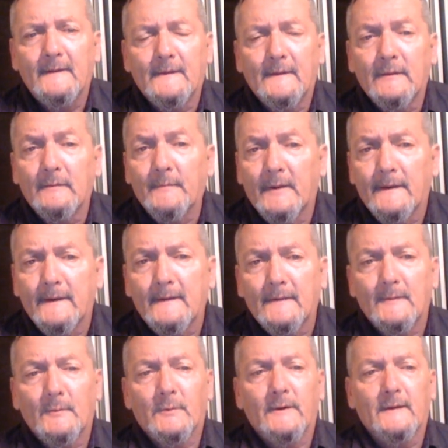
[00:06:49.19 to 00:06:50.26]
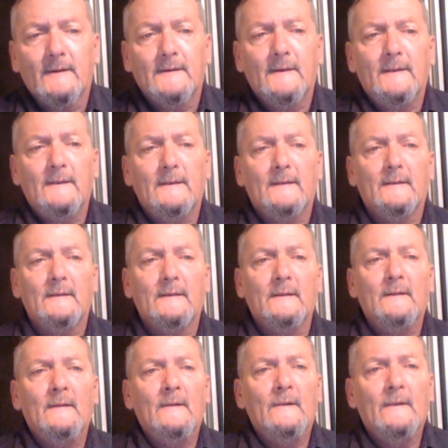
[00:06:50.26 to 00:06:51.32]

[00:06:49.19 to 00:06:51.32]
since Monday's a work day, and